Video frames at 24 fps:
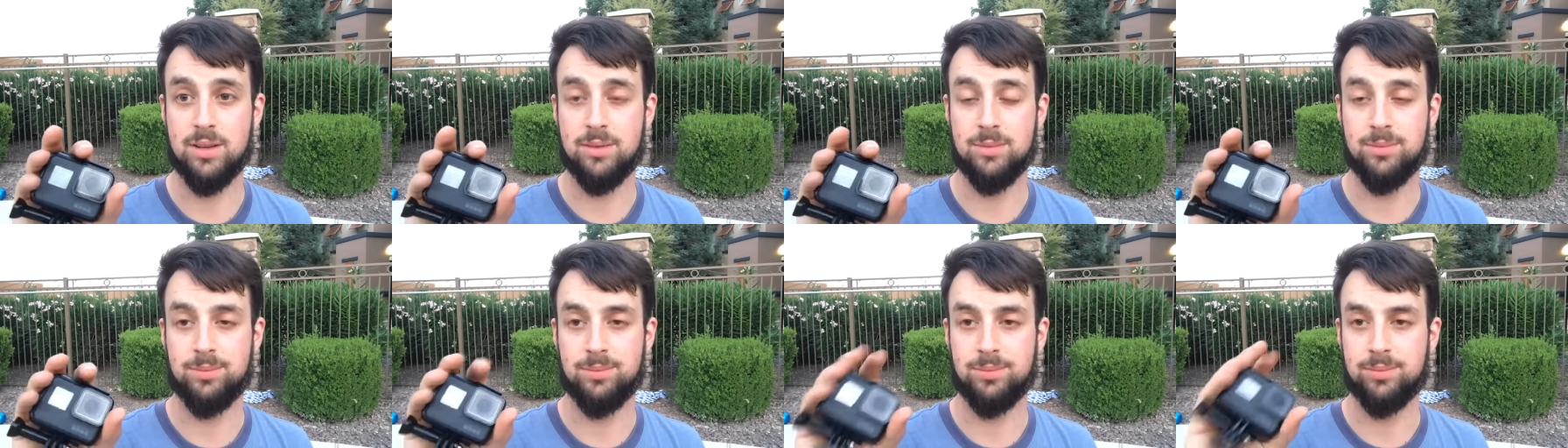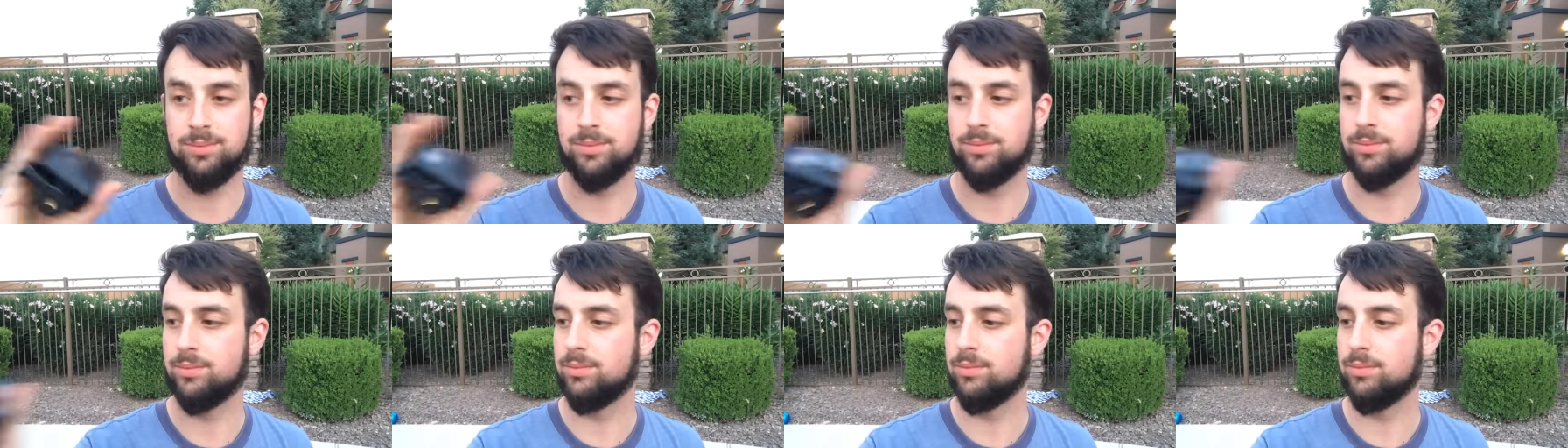and
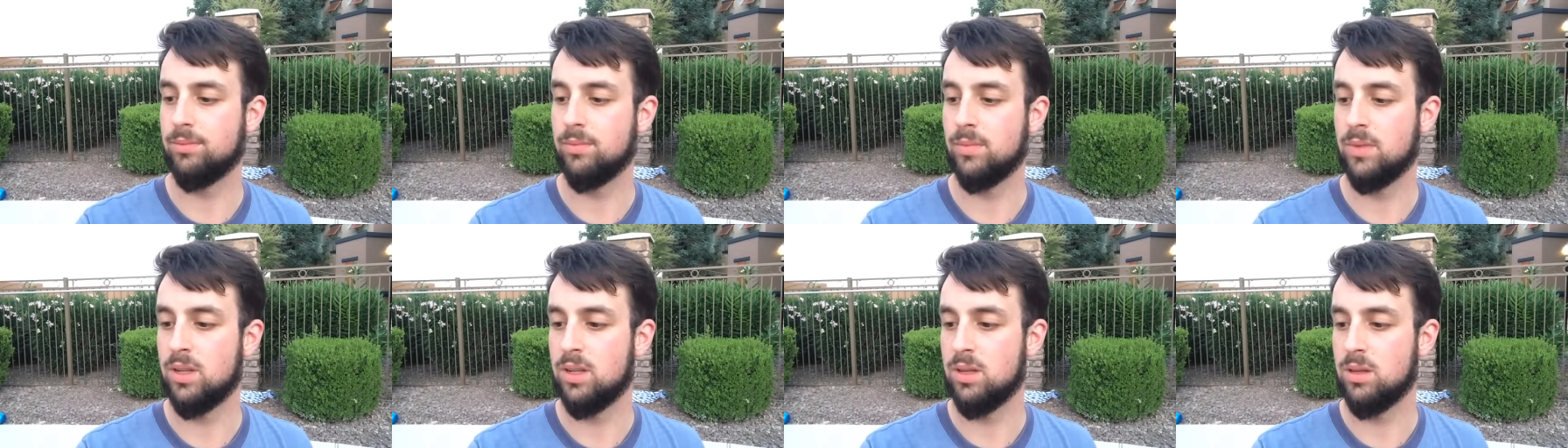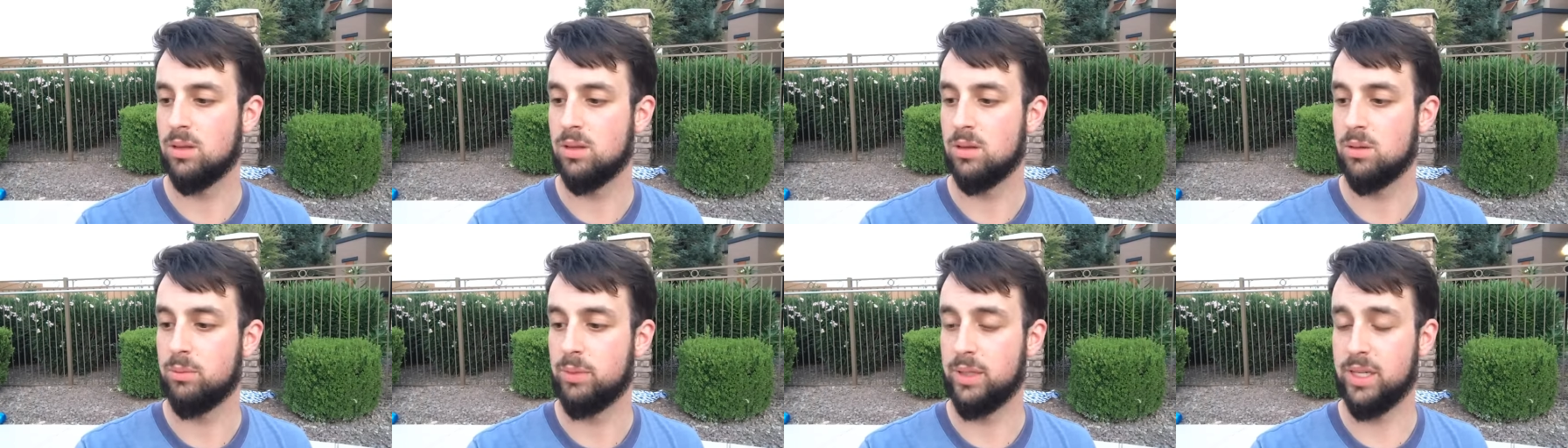
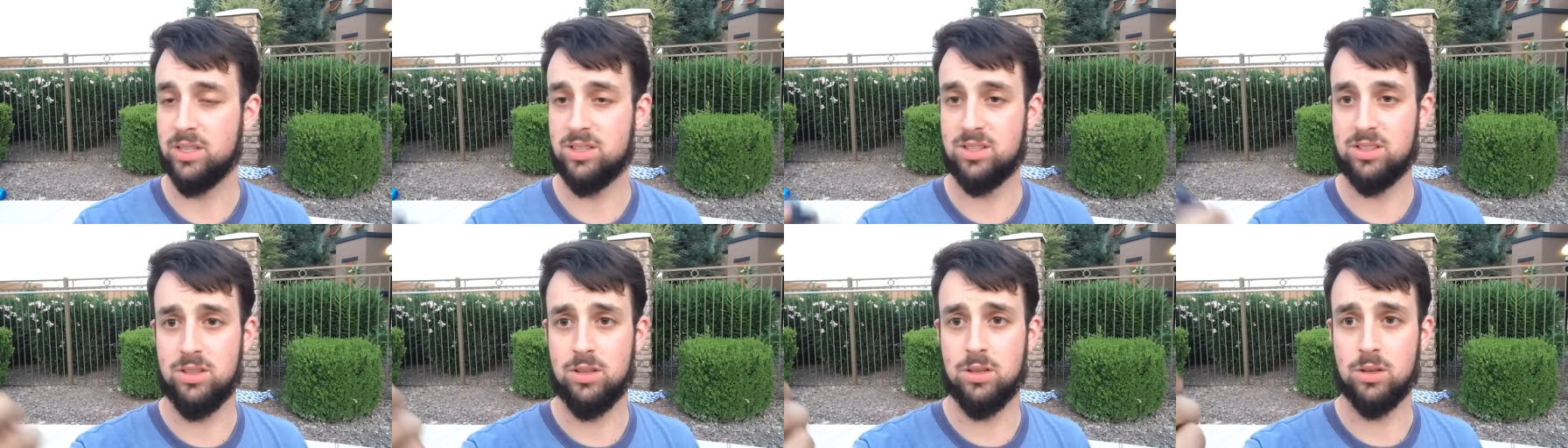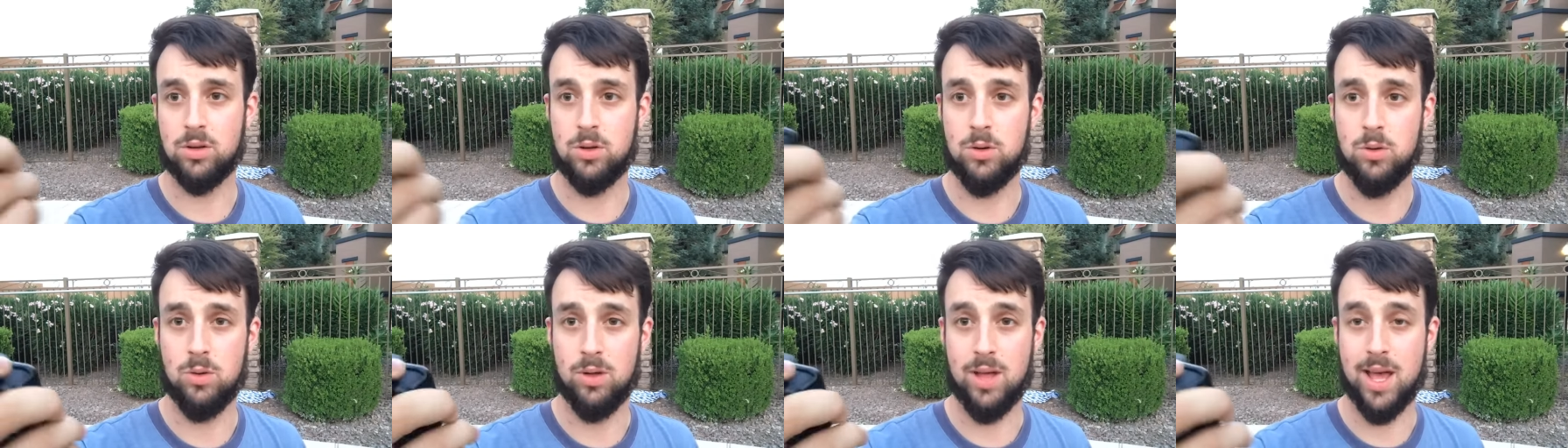but it's still
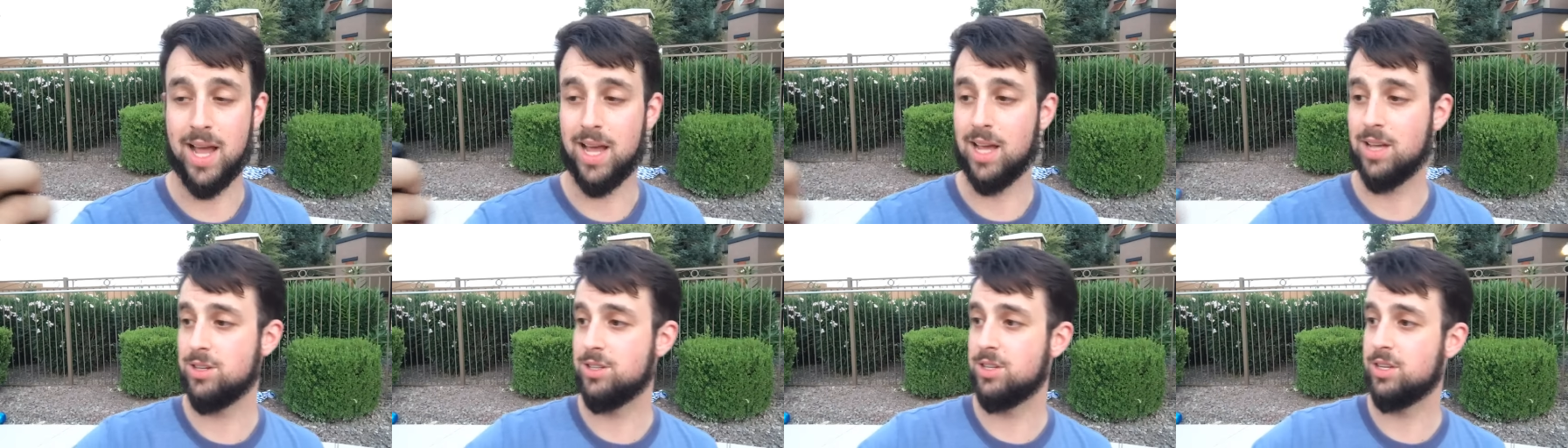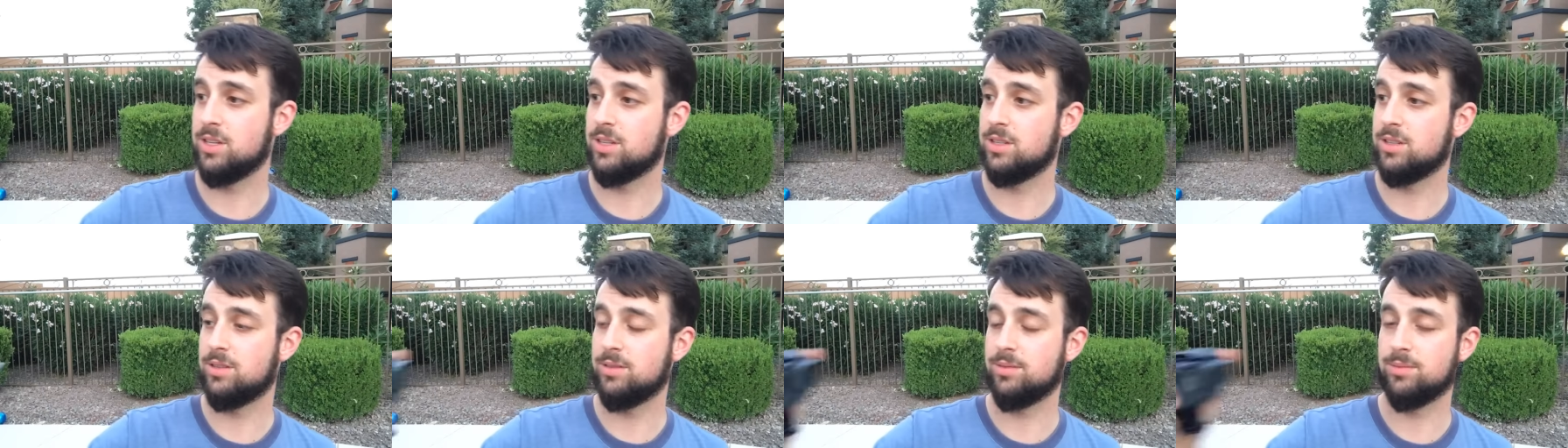cool. I can
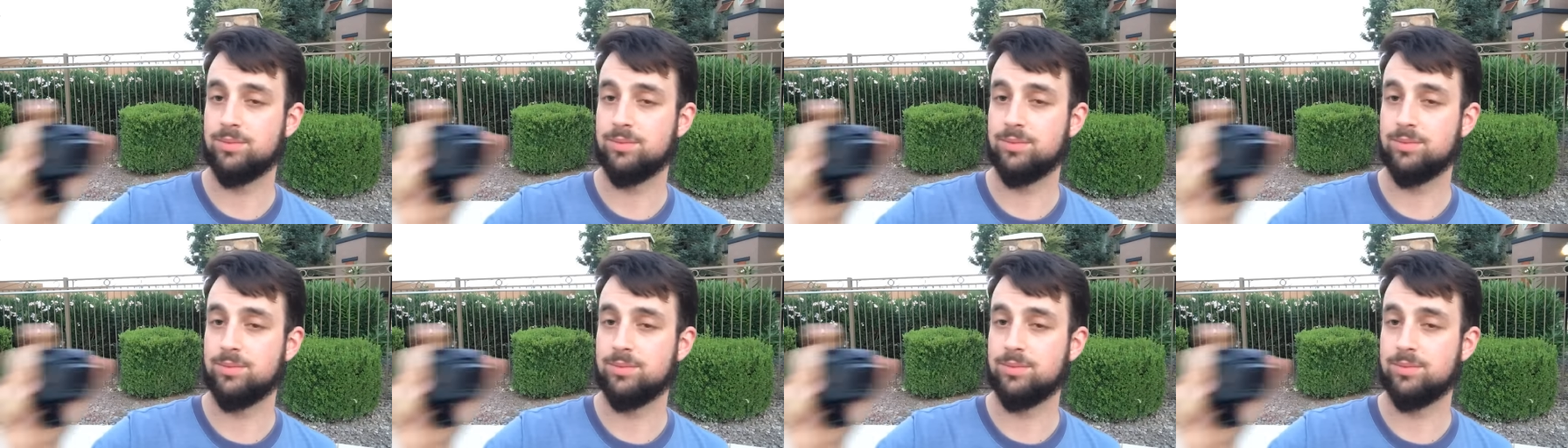just...